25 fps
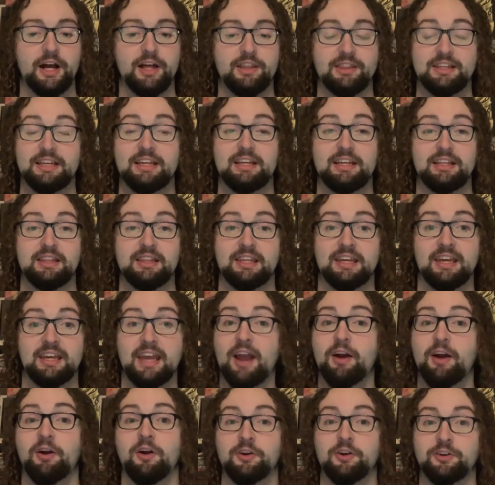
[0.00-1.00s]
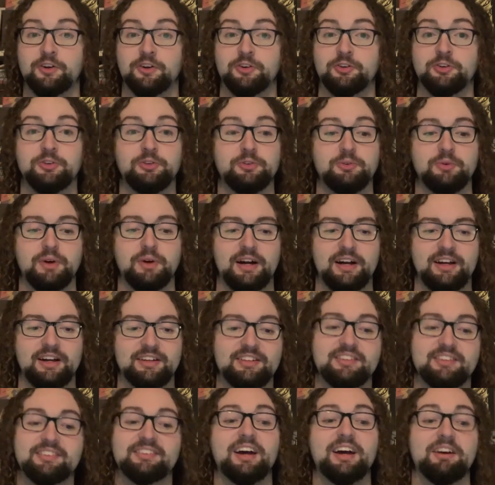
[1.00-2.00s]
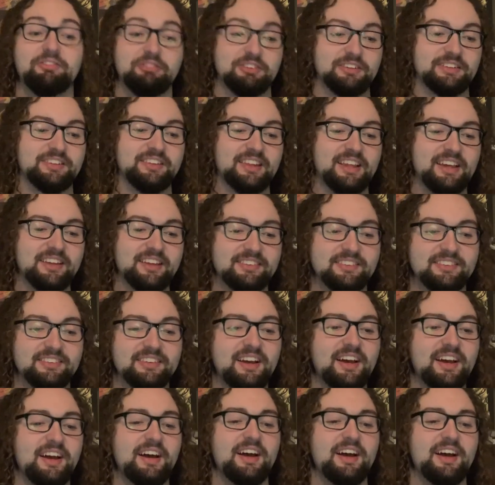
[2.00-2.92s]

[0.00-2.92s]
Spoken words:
the character who discovers this,